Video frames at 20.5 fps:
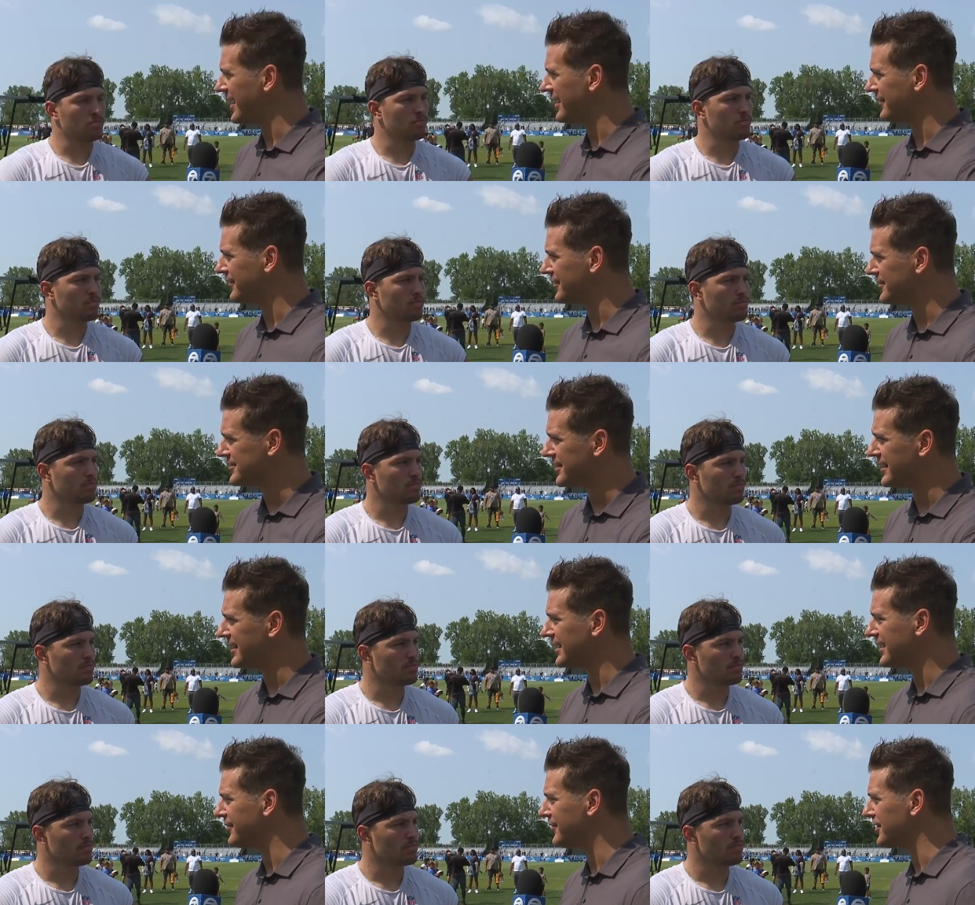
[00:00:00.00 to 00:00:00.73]
Speaker 1: backfield,
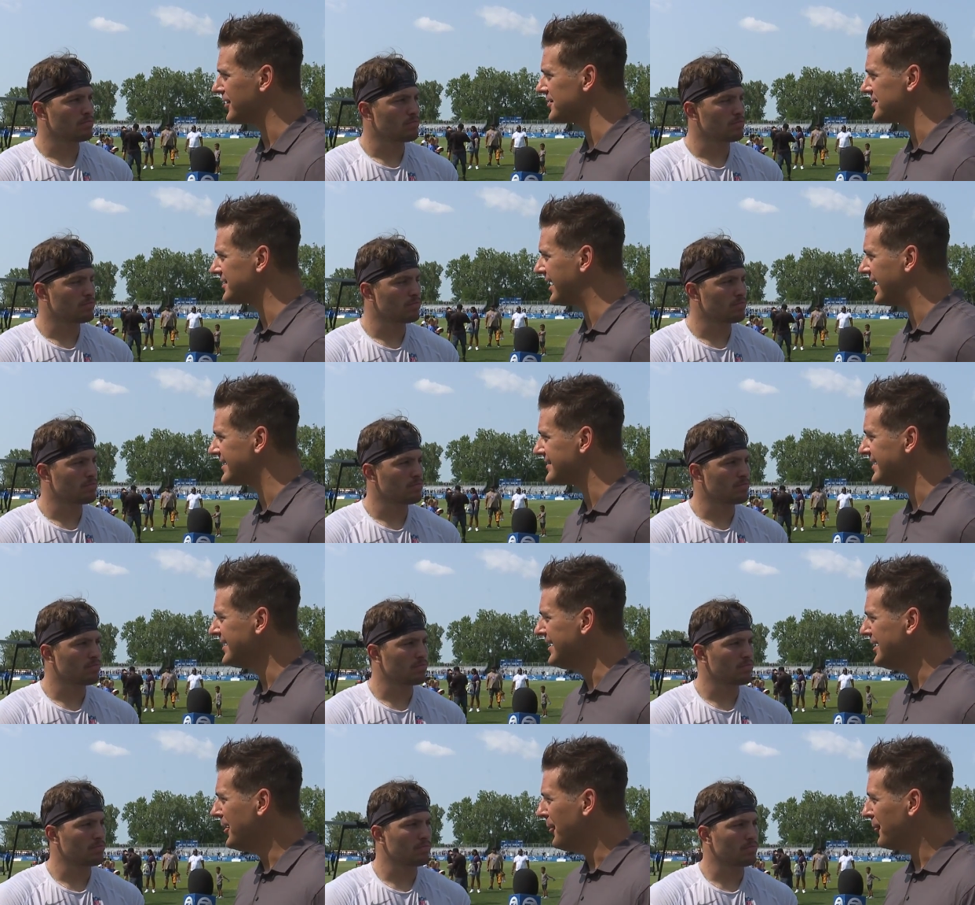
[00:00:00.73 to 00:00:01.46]
trying to cover those guys.
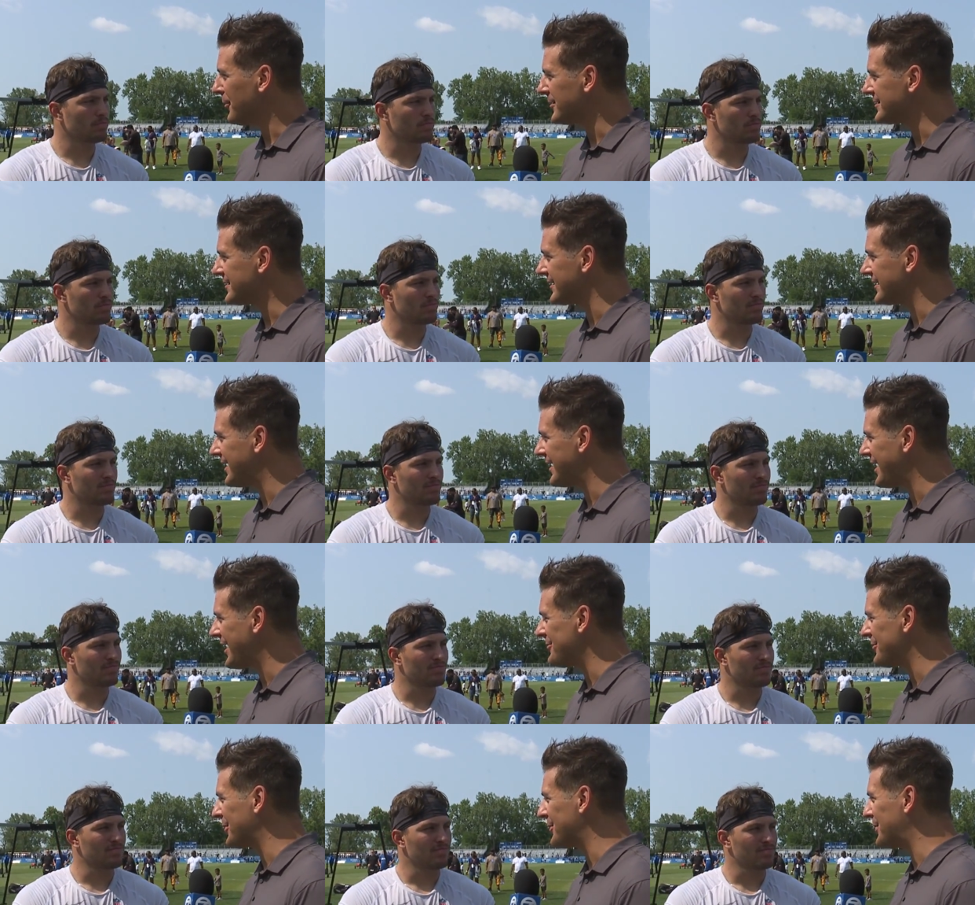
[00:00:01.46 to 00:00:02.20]
What's the
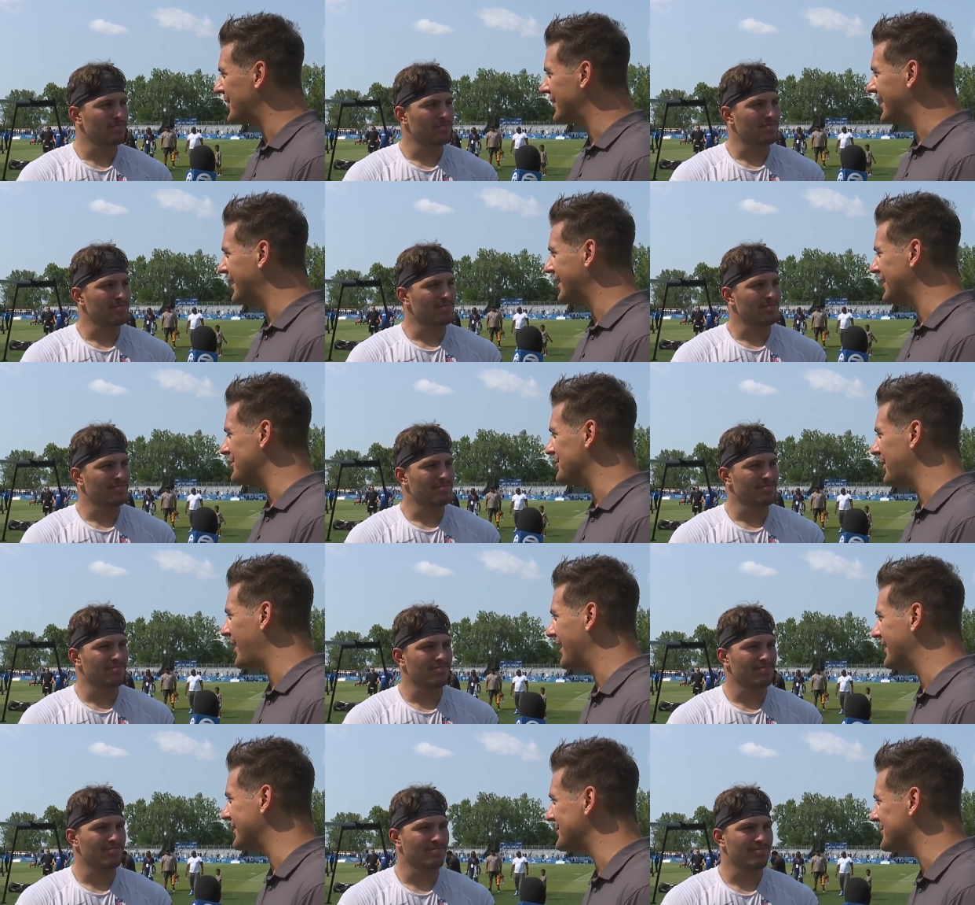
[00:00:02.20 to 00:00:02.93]
dynamic been like in
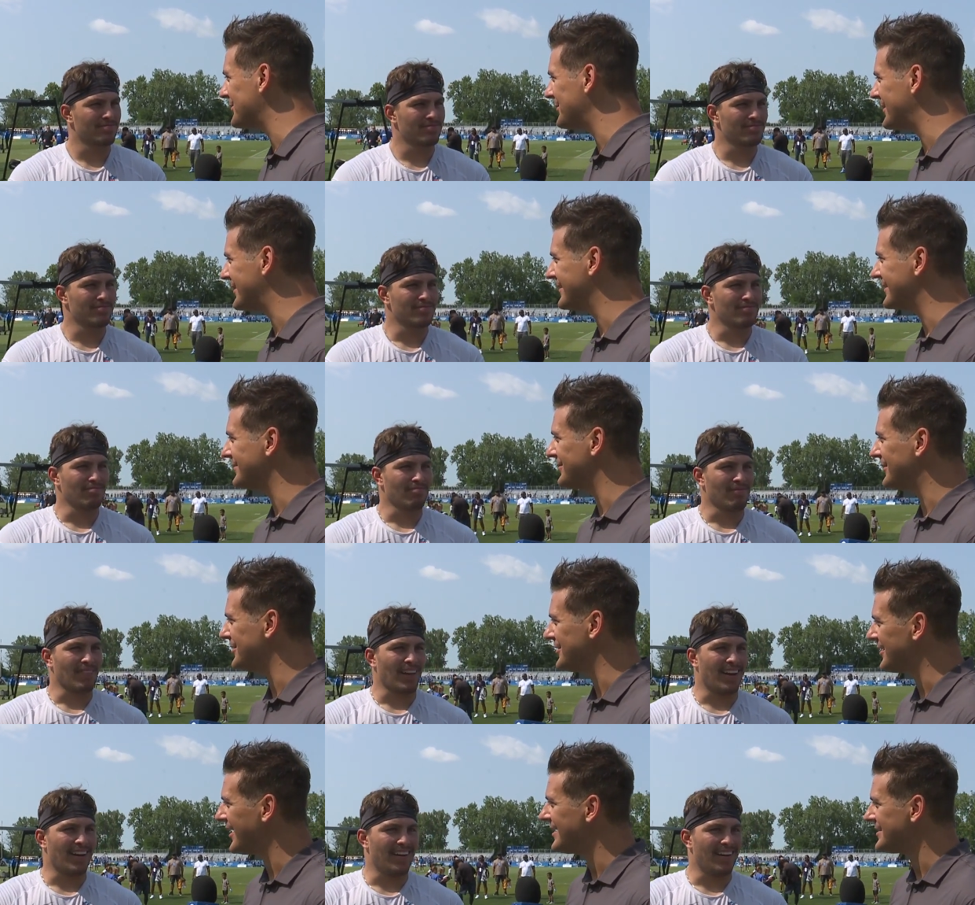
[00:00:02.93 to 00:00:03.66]
practice when,
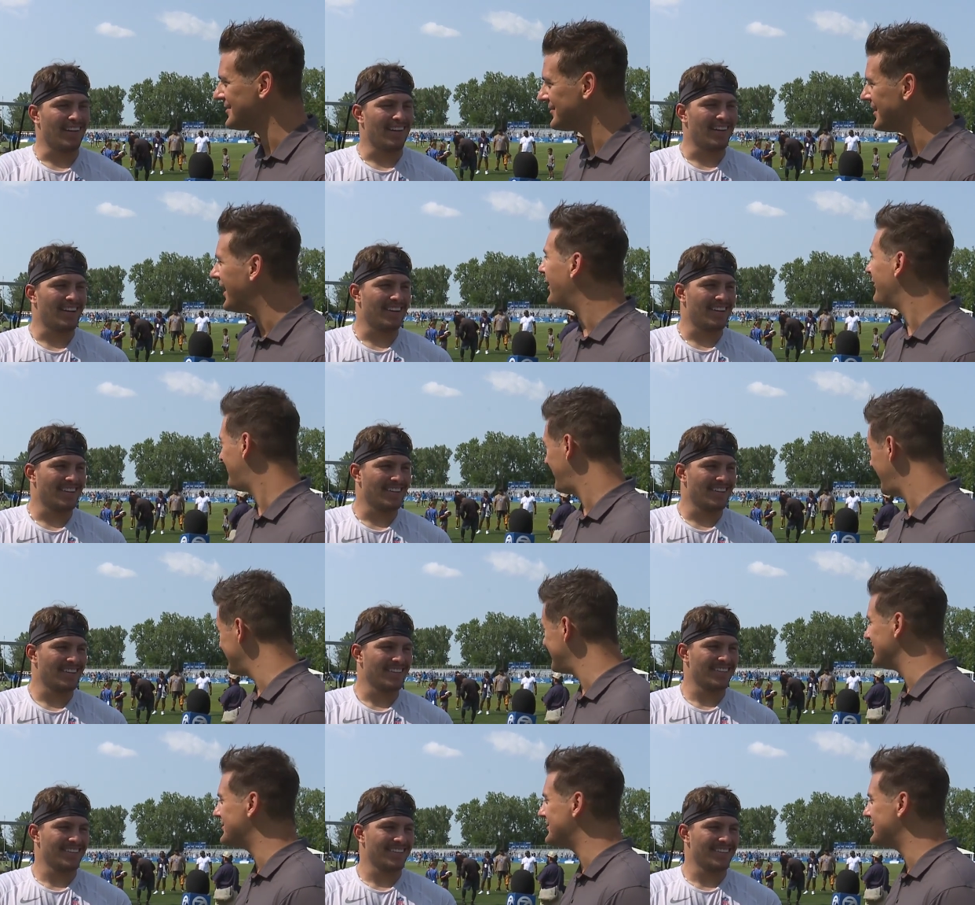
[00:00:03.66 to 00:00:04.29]
when you guys have now faced